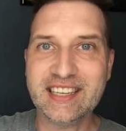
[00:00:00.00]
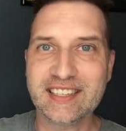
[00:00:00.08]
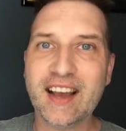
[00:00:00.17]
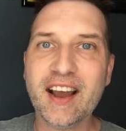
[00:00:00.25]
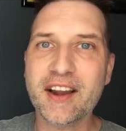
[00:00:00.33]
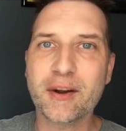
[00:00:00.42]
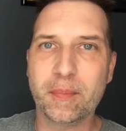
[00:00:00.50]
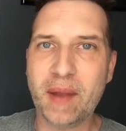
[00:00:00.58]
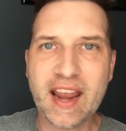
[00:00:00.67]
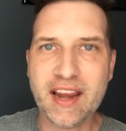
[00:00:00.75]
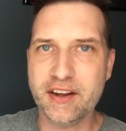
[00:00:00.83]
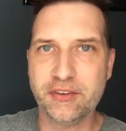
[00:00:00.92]
the entire
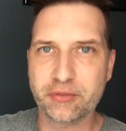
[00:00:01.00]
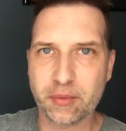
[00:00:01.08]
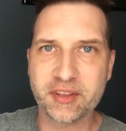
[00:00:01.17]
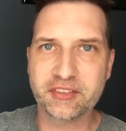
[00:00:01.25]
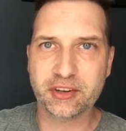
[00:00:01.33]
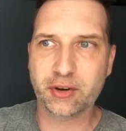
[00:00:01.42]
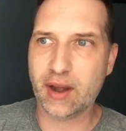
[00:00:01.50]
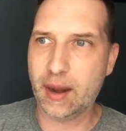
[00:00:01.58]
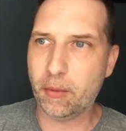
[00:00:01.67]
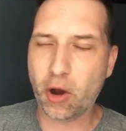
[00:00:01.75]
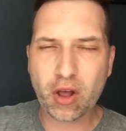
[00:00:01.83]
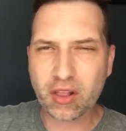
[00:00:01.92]
page from
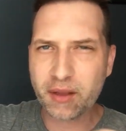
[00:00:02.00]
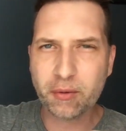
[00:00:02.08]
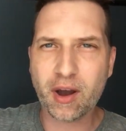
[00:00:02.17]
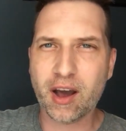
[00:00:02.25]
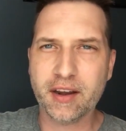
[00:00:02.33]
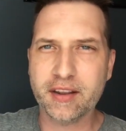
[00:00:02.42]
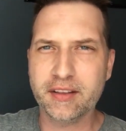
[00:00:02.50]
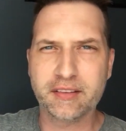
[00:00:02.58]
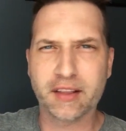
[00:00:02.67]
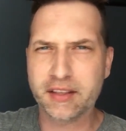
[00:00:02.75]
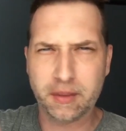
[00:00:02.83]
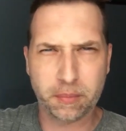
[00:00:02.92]
Instagram. All I want
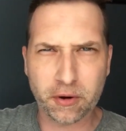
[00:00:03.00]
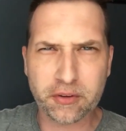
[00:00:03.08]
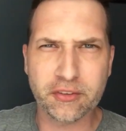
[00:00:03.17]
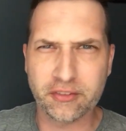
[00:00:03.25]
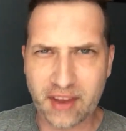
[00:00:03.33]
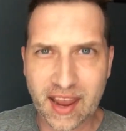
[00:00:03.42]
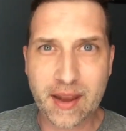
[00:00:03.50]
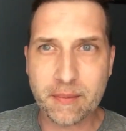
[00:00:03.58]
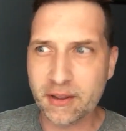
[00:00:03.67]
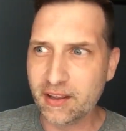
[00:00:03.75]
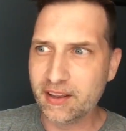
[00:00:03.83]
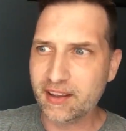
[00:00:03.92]
is like the person's
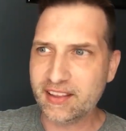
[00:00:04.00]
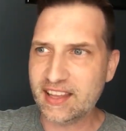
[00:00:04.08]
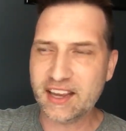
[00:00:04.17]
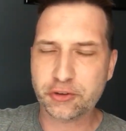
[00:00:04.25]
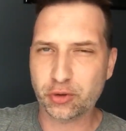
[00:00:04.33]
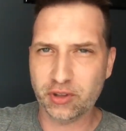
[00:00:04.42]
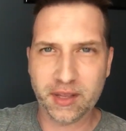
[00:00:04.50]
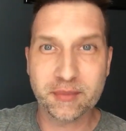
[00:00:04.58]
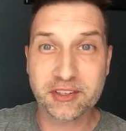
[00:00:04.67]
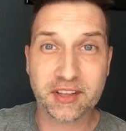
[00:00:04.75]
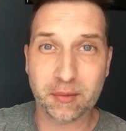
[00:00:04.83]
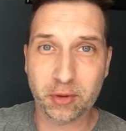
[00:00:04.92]
name and the actual
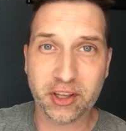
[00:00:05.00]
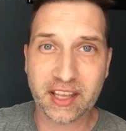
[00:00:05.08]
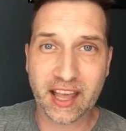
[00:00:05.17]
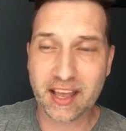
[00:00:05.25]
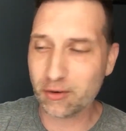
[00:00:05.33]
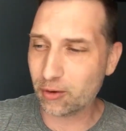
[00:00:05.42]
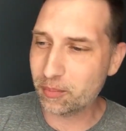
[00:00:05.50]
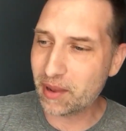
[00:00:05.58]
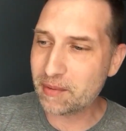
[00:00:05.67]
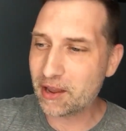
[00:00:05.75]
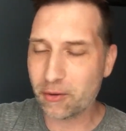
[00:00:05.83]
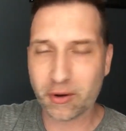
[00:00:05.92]
image that I'm looking at, or
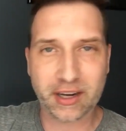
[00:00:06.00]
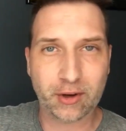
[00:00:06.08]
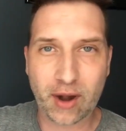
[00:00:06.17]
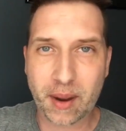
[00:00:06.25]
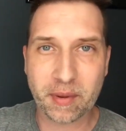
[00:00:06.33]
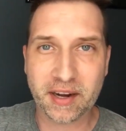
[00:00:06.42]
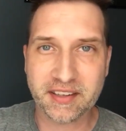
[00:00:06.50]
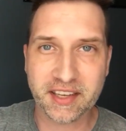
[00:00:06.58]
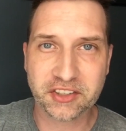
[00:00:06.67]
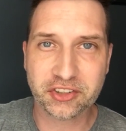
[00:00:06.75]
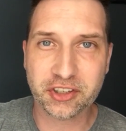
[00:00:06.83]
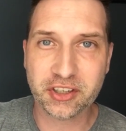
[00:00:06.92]
maybe I want to crop out a
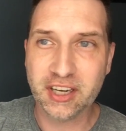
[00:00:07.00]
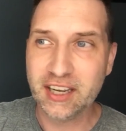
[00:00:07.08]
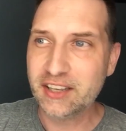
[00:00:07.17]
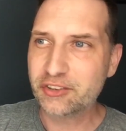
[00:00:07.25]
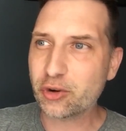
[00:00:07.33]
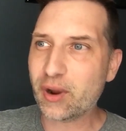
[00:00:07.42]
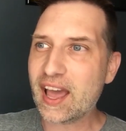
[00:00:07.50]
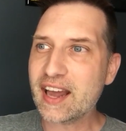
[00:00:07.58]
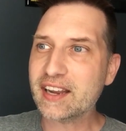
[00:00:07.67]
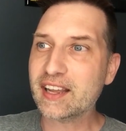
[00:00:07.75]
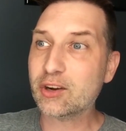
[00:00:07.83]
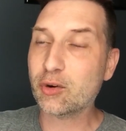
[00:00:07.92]
texture. So
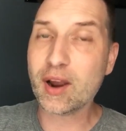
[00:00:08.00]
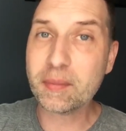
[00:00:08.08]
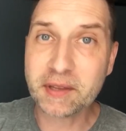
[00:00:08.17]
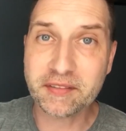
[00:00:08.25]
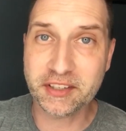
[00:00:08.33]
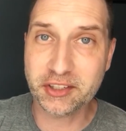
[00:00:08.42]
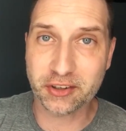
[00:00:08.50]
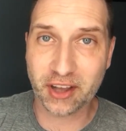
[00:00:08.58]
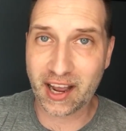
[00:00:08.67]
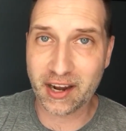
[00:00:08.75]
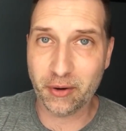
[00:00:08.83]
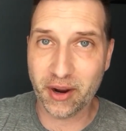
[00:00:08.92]
adding a cropping feature
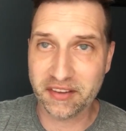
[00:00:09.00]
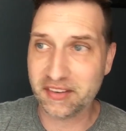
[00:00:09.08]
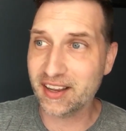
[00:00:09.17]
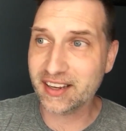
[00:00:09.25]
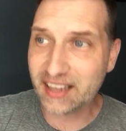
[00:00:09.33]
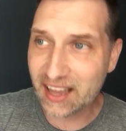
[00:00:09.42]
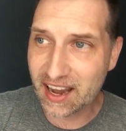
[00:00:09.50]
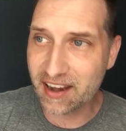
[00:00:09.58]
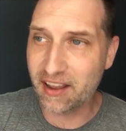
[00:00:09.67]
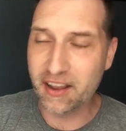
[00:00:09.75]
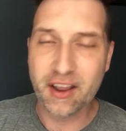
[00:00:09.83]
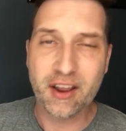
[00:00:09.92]
to iOS.
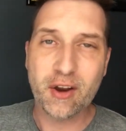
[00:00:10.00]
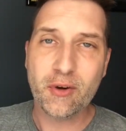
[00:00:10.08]
Again,